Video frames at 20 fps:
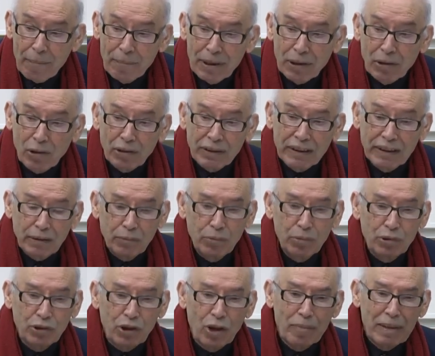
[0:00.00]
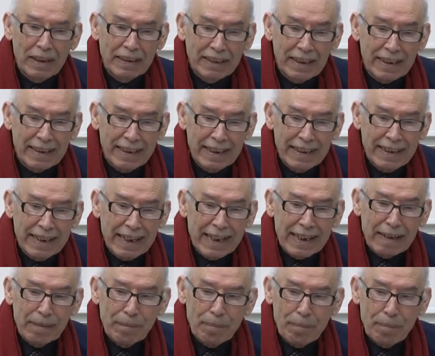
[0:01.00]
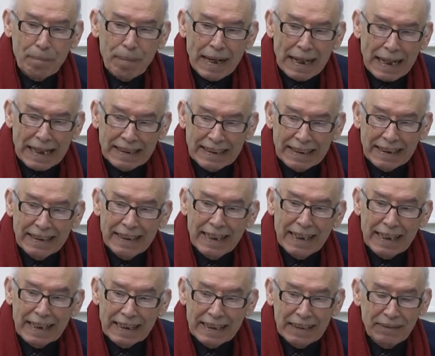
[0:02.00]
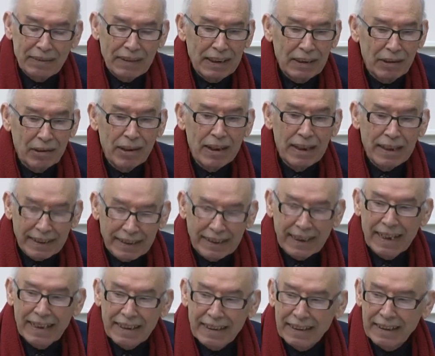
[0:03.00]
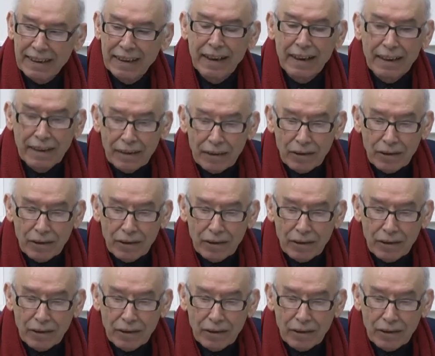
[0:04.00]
because to some extent they are balancing, they are giving, you know, sense